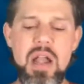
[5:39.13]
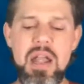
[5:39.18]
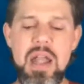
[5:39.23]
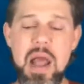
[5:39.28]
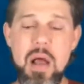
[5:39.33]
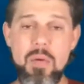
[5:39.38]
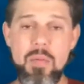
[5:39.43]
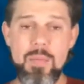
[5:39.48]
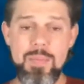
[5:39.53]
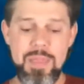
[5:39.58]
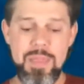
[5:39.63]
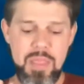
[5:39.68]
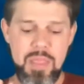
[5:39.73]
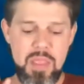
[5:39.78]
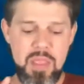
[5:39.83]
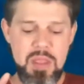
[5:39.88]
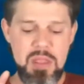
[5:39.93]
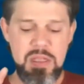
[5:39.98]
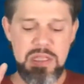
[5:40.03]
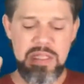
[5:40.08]
Now,
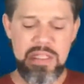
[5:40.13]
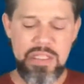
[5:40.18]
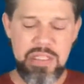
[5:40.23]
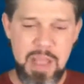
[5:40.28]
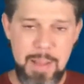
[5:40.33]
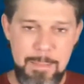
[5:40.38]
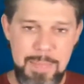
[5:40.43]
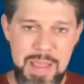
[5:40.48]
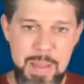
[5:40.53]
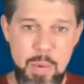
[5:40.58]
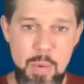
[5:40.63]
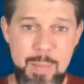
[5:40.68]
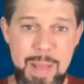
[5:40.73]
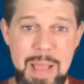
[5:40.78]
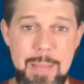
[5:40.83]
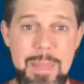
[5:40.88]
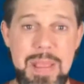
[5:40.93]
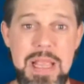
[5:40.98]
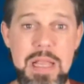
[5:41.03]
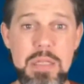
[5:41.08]
some people
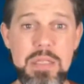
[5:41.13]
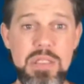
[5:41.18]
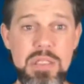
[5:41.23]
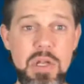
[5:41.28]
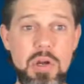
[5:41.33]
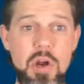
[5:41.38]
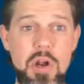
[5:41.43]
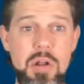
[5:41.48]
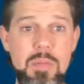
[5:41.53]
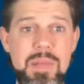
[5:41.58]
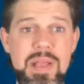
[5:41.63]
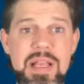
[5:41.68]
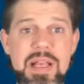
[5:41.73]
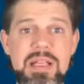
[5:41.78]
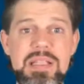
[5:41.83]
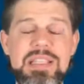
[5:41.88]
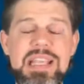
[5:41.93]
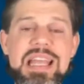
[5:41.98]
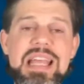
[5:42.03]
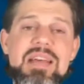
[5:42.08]
might be concerned
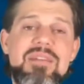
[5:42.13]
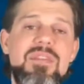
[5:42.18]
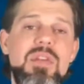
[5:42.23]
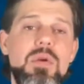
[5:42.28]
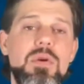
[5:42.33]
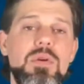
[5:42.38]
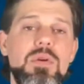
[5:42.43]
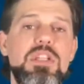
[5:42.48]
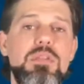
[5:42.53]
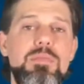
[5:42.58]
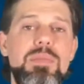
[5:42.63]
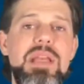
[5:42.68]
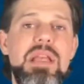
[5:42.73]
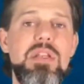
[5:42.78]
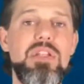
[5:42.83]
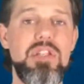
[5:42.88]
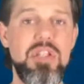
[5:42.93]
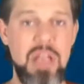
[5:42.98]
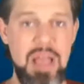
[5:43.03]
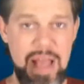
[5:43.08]
because if your
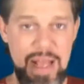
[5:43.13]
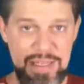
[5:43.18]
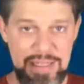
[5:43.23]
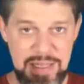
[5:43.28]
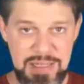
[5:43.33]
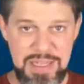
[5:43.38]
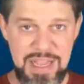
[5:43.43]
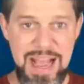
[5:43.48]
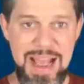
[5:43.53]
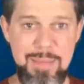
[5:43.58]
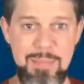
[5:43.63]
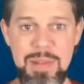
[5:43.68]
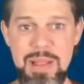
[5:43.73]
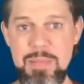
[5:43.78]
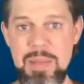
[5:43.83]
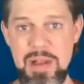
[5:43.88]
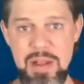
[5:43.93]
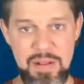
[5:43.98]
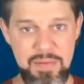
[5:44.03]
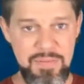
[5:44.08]
speech has a time
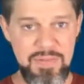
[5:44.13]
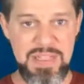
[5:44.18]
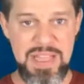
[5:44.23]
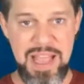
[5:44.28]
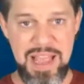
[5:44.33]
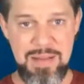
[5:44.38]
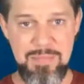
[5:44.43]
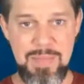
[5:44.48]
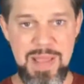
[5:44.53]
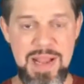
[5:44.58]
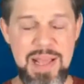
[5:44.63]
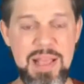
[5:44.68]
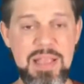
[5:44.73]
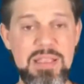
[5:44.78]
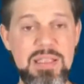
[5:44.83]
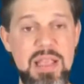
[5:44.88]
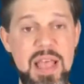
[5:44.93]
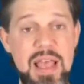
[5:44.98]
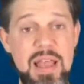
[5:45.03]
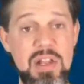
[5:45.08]
limit of 10
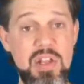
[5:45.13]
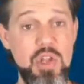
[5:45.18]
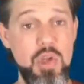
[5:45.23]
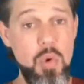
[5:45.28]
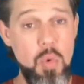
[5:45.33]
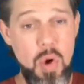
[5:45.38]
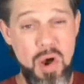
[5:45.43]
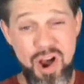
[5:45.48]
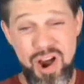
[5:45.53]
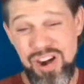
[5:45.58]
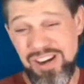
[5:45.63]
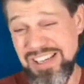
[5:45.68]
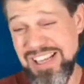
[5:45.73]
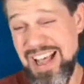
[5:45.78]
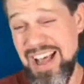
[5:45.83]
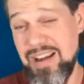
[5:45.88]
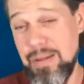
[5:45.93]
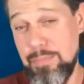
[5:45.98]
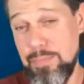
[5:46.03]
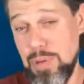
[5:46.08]
minutes and you are
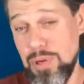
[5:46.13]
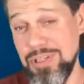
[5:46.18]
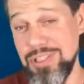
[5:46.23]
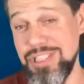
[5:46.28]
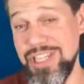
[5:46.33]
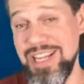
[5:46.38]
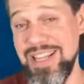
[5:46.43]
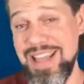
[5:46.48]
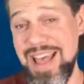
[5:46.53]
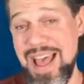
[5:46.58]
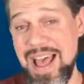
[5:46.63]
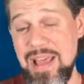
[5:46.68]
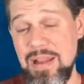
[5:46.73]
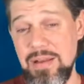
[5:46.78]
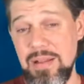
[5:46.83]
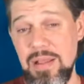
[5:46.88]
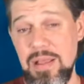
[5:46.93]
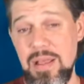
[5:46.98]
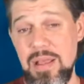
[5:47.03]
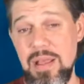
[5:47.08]
kind of pushing
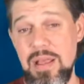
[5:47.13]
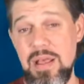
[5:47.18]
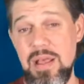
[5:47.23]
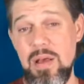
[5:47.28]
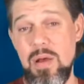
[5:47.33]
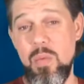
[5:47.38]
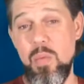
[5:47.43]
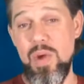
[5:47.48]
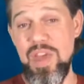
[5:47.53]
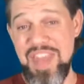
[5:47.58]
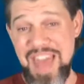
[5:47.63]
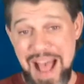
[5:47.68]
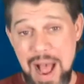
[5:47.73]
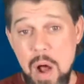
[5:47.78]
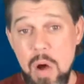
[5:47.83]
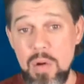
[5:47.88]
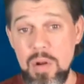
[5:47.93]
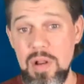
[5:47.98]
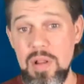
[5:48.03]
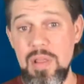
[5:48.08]
that
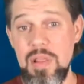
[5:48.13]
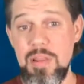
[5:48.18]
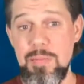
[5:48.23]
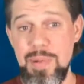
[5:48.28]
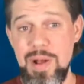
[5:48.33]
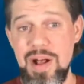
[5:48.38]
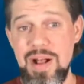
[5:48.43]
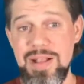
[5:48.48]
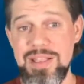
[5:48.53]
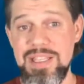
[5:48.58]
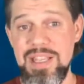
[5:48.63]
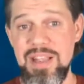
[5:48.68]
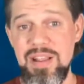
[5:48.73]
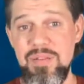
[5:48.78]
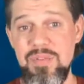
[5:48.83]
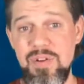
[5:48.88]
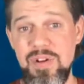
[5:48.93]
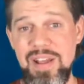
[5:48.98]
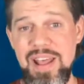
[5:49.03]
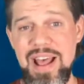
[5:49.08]
without the
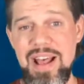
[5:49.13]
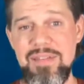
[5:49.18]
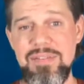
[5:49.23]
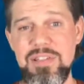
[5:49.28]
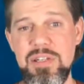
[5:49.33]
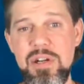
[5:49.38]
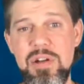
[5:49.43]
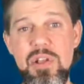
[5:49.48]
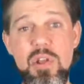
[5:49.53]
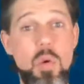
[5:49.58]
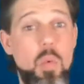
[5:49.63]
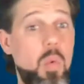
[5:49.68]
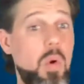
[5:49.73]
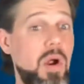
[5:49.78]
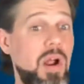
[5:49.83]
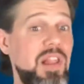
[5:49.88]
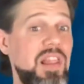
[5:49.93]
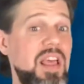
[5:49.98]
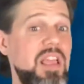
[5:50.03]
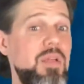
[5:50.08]
pausing for laughter, you're
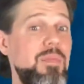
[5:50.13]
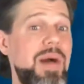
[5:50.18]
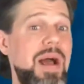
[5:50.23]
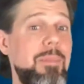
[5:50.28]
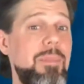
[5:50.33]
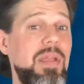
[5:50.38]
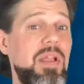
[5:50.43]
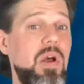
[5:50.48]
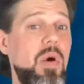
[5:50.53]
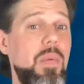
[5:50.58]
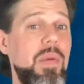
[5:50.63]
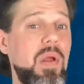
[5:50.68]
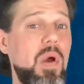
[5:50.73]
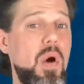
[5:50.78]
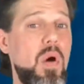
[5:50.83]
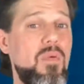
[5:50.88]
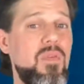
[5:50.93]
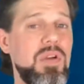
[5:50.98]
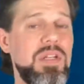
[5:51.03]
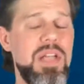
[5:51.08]
worried that you might be going
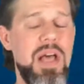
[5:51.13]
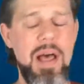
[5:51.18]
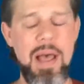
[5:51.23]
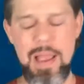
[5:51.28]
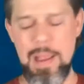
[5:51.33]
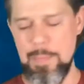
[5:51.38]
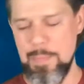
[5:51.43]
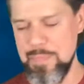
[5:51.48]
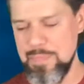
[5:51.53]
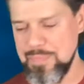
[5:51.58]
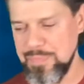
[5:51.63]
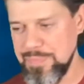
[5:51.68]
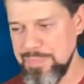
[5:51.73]
over time.